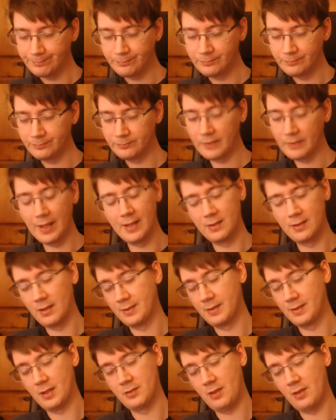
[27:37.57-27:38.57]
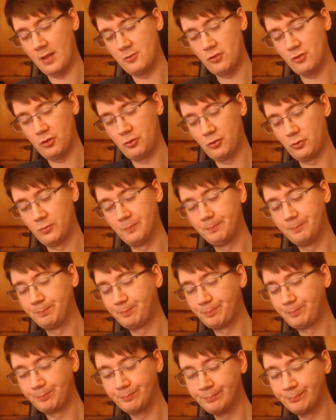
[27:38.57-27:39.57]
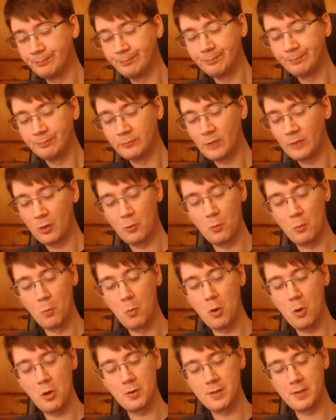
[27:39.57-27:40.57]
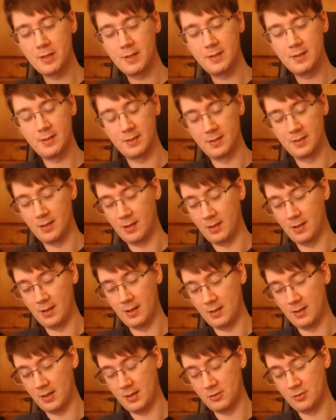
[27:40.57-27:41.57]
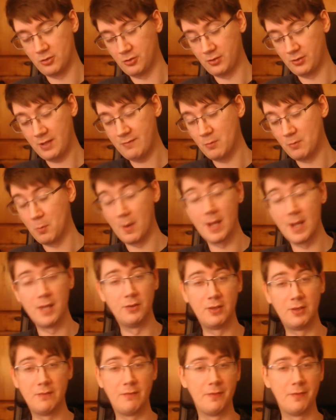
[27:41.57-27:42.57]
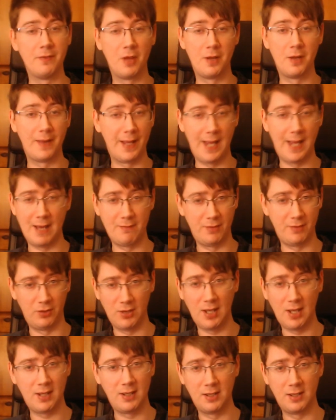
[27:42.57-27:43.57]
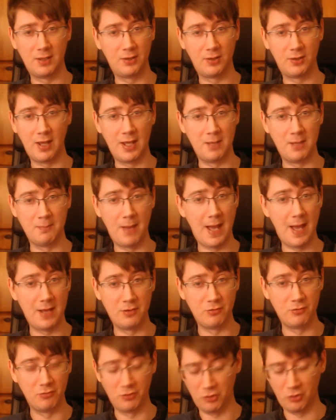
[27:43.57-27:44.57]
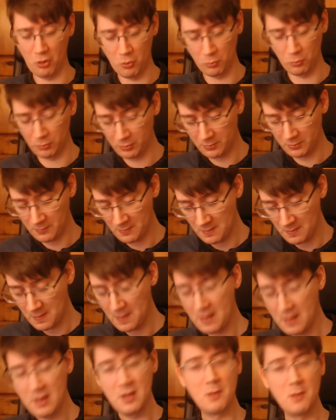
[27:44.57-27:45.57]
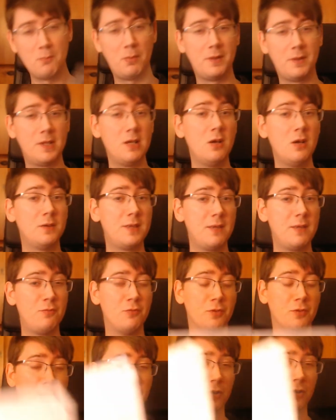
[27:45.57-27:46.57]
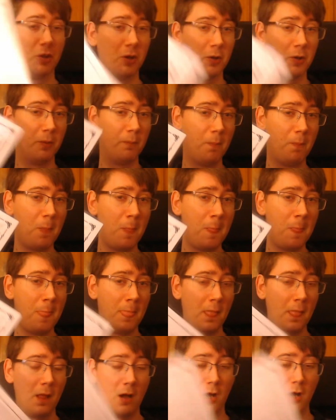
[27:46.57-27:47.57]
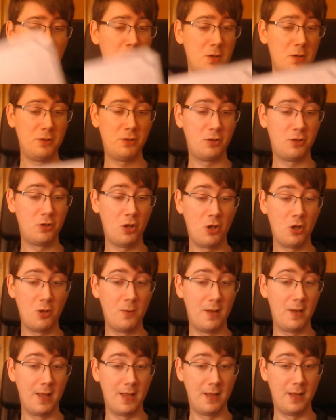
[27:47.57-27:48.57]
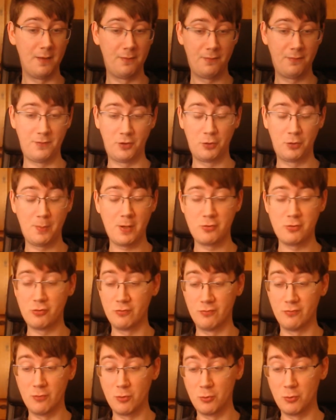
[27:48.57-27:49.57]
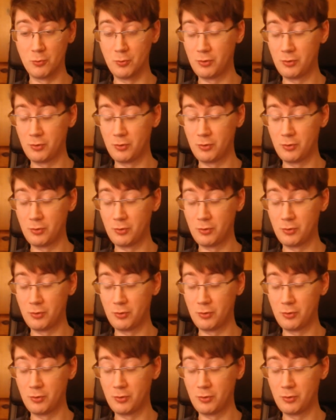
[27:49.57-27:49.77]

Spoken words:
and like they're just worded in just different ways, even though they have exactly the same end result. But they are different. So I wanted to know if the special rules